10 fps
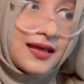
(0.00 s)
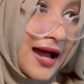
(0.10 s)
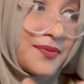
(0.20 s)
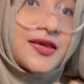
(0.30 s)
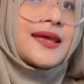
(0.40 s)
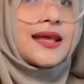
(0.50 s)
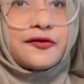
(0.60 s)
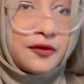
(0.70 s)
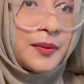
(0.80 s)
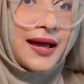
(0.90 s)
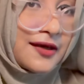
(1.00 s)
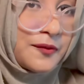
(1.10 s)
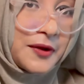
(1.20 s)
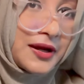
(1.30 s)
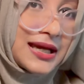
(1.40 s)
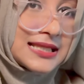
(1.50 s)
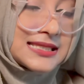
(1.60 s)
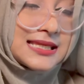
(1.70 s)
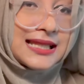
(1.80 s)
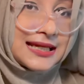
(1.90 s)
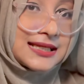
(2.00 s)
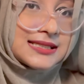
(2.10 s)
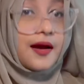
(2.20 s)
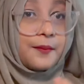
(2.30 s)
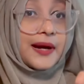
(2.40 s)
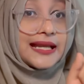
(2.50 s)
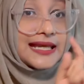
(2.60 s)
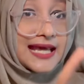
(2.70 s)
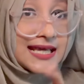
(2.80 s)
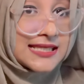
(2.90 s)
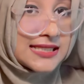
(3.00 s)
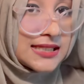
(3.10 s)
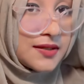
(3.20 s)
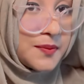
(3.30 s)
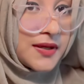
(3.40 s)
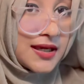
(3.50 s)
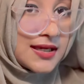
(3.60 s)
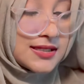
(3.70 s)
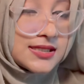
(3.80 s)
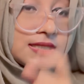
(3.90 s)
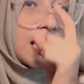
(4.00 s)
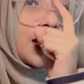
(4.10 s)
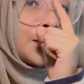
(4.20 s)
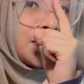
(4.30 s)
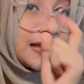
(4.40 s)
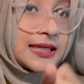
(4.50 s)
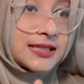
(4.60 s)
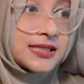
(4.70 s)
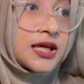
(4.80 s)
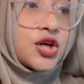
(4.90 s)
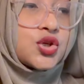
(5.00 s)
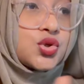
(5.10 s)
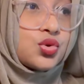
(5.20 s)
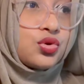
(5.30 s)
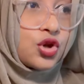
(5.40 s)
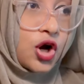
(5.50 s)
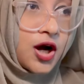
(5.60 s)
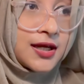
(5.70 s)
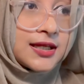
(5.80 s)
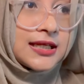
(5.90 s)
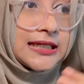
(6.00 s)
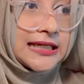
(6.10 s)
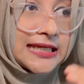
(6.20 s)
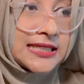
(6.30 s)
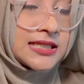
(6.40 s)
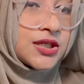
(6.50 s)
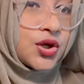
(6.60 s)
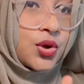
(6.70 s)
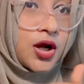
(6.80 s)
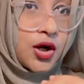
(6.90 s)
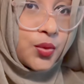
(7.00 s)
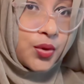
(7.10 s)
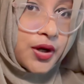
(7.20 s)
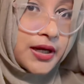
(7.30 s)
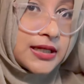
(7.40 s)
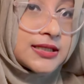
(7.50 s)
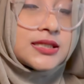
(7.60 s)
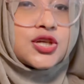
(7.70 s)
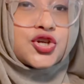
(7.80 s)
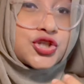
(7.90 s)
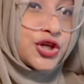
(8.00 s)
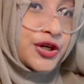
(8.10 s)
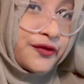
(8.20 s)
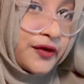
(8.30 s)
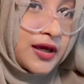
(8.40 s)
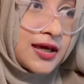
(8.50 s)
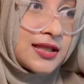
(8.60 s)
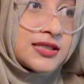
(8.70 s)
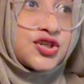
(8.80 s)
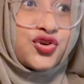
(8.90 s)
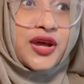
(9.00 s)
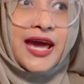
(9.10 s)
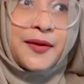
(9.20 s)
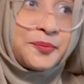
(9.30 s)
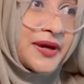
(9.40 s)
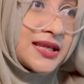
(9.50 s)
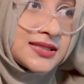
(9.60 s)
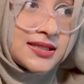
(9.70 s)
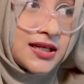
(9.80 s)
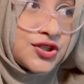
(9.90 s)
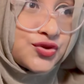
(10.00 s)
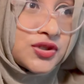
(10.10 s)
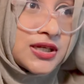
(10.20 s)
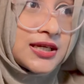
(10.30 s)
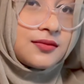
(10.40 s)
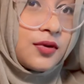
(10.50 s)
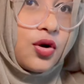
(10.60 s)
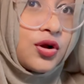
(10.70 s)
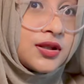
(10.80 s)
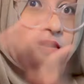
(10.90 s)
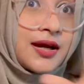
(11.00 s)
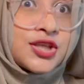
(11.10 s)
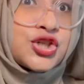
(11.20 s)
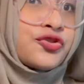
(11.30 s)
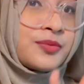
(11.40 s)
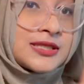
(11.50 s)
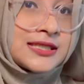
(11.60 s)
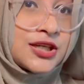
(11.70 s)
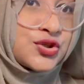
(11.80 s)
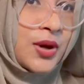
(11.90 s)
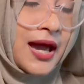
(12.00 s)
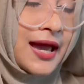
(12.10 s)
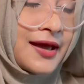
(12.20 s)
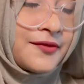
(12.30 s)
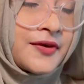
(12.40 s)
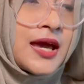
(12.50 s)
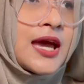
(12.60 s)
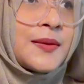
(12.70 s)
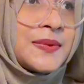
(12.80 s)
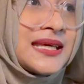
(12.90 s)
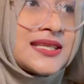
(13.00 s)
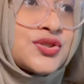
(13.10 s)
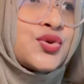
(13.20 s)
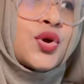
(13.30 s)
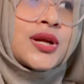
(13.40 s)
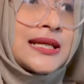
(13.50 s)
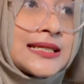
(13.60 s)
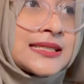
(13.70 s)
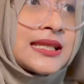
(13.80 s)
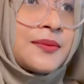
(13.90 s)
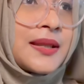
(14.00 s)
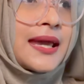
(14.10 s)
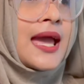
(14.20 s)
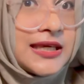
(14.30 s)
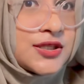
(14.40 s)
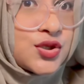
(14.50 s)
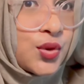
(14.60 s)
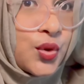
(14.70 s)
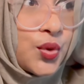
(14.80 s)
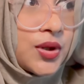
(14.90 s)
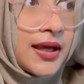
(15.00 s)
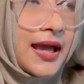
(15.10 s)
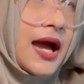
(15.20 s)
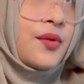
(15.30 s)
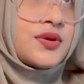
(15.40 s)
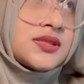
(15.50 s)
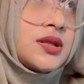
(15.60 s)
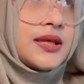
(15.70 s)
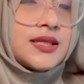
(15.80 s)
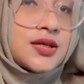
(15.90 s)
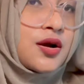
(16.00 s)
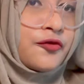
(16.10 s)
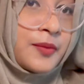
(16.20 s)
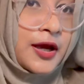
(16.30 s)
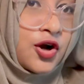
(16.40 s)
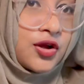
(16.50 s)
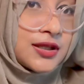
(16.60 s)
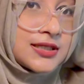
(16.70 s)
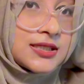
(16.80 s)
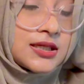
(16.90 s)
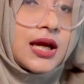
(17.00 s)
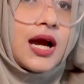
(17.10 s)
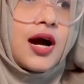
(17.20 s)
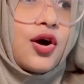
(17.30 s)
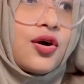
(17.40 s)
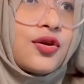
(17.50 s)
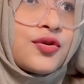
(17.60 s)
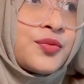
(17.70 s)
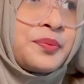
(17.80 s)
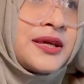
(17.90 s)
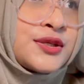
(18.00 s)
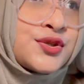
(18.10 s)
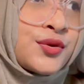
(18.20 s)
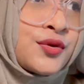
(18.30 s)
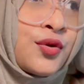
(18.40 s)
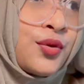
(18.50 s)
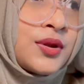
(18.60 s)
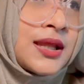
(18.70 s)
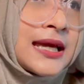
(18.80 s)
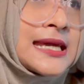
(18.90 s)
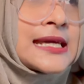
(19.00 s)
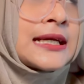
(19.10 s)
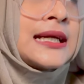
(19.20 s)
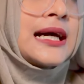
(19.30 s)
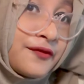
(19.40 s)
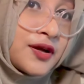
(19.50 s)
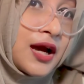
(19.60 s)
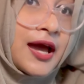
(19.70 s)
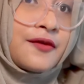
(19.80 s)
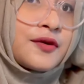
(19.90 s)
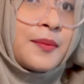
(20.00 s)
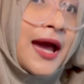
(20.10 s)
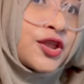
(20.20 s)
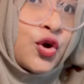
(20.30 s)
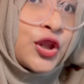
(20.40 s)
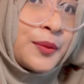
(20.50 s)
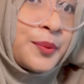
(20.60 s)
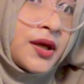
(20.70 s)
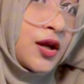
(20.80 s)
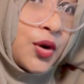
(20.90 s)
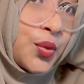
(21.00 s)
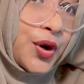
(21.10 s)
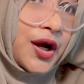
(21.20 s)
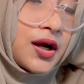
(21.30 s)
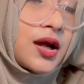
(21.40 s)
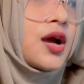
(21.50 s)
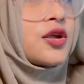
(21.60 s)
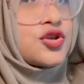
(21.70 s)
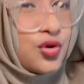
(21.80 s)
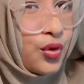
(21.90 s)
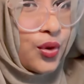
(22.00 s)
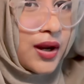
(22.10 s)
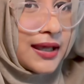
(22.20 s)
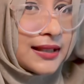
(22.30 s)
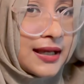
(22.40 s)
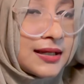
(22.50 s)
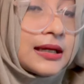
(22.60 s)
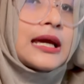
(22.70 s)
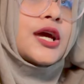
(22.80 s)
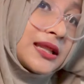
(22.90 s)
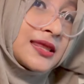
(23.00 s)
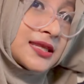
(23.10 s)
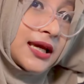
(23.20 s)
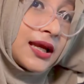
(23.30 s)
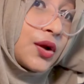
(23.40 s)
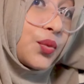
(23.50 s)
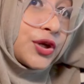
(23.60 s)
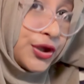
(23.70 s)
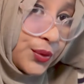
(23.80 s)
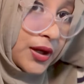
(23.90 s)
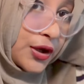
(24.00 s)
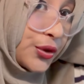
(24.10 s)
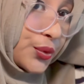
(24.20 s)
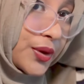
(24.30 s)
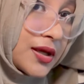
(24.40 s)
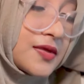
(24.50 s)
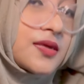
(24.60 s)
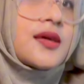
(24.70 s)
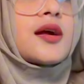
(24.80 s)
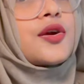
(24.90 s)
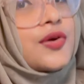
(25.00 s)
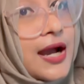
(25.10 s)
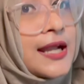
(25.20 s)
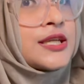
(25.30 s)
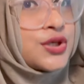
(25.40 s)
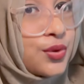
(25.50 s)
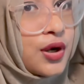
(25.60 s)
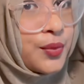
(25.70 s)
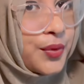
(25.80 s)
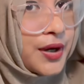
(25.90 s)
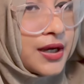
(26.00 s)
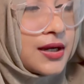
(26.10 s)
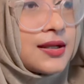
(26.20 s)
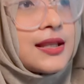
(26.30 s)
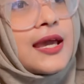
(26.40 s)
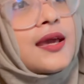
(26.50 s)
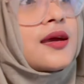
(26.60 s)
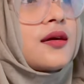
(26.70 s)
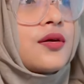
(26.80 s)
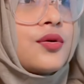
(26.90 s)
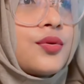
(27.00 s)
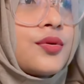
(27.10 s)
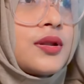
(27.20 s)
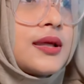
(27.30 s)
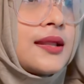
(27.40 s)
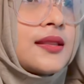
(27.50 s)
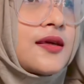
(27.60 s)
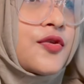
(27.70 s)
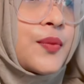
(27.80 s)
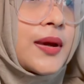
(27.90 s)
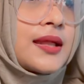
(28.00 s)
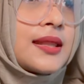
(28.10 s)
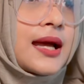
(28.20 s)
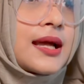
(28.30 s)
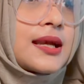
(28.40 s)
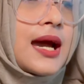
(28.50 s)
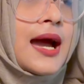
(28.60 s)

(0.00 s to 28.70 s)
I'm saying that from my experience, that is. My next tip is, please do not list your awards, your certificates, your campaigns that you did, all the achievements that you have. Please do not list them. Like, please don't go like, I was the leader of my college. Or please don't go like, I have a math Olympiad award. Don't go like that. Instead, what you can do is, write your award. Like, go in this way that I